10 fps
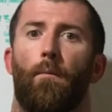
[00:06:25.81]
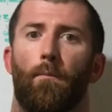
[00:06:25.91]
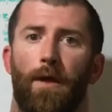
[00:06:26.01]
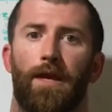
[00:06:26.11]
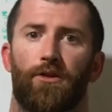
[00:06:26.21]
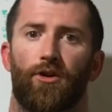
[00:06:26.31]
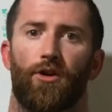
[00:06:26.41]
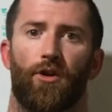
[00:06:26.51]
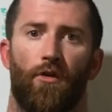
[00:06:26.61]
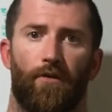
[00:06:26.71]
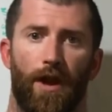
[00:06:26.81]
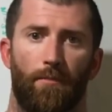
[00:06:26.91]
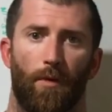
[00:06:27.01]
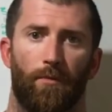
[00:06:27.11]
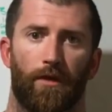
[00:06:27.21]
make sure your overhead
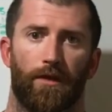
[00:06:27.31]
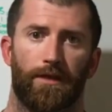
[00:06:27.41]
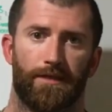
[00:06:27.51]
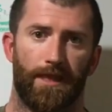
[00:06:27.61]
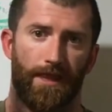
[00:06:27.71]
mobility is